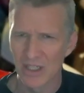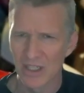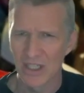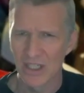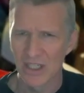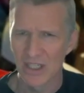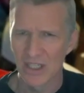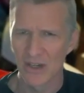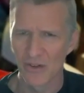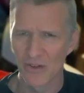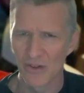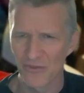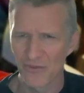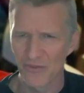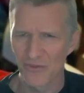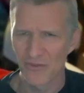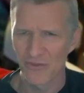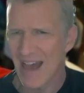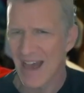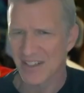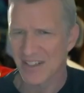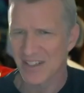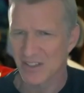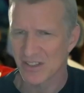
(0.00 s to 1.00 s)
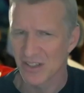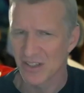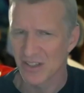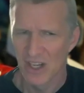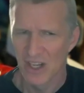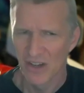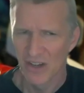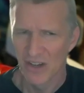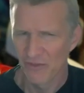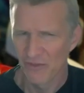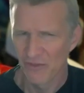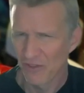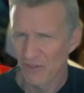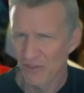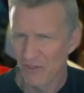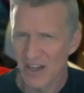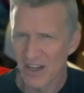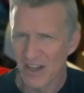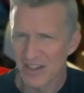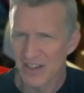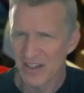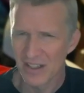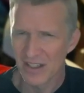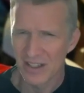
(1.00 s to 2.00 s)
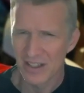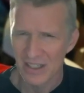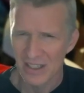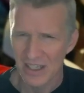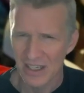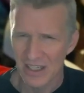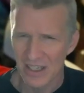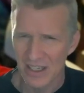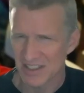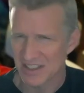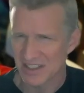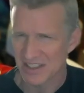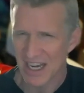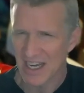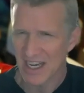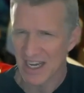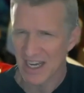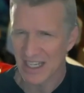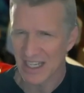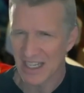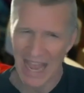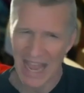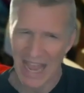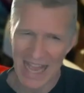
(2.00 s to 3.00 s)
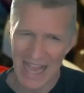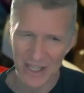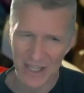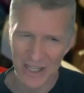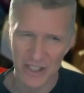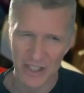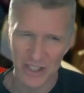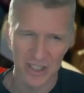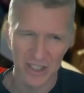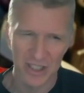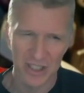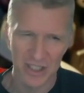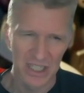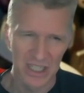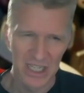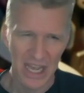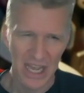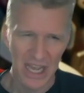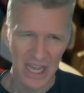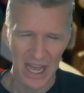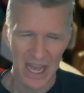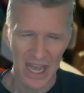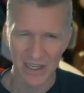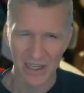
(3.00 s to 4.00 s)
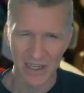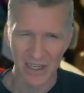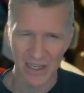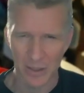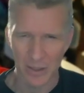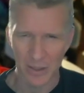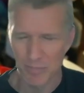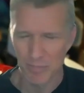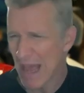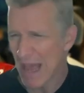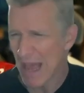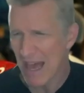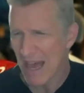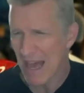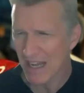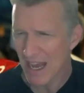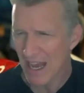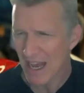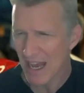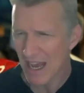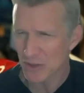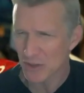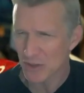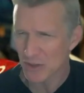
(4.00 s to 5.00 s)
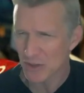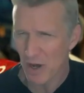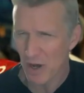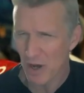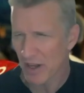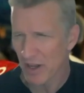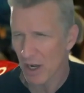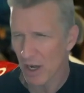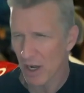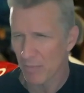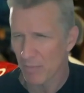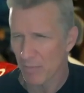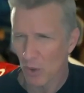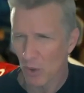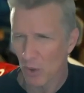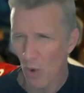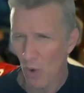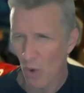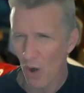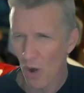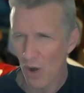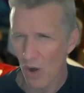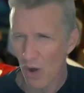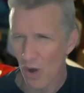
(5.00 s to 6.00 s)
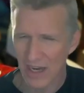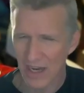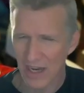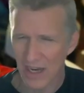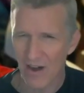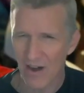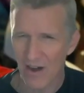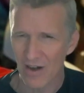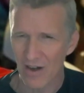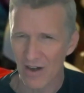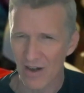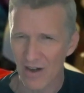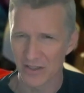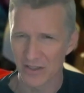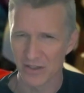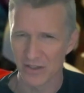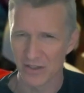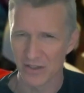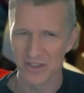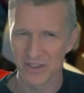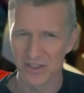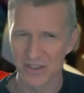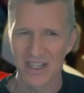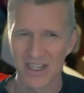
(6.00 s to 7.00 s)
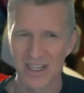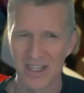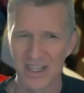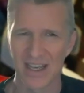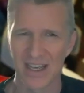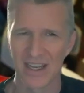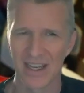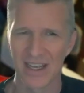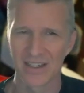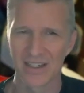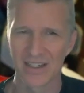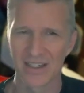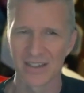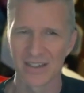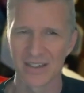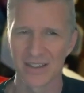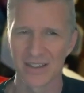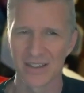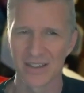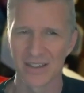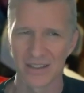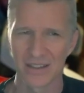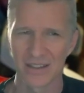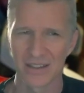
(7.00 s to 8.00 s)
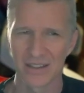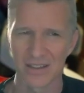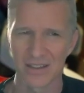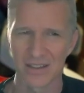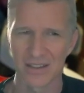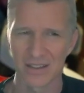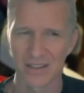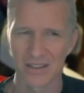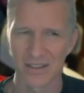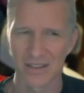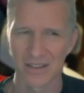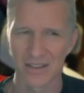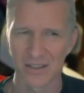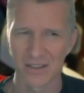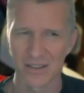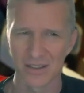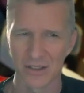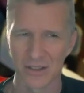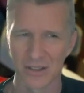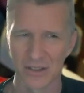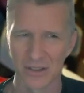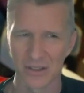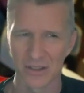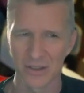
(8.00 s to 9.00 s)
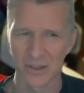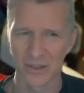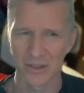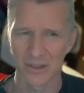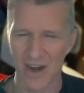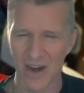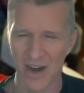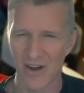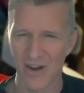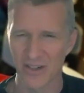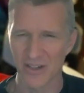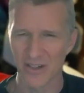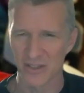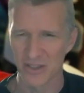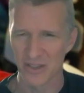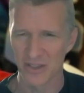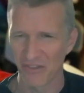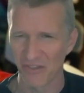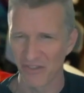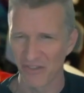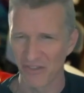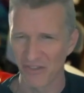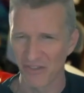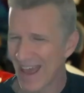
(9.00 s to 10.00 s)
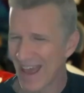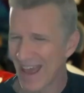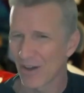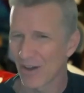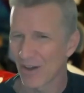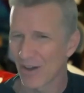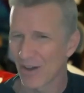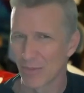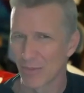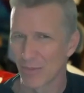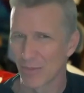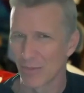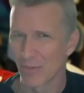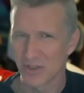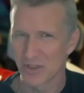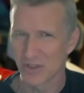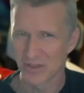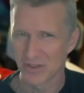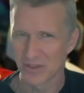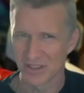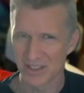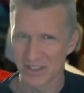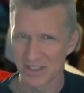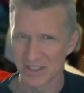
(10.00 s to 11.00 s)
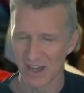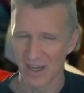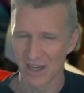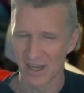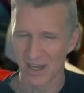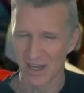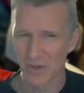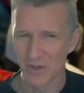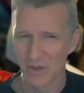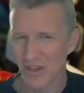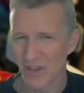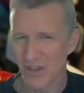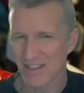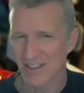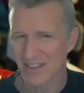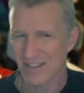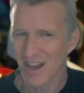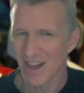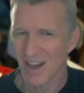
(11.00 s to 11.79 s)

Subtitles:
fast, fun, exciting action and like badass running up the wall characters and your characters fail most of the time, well, that's not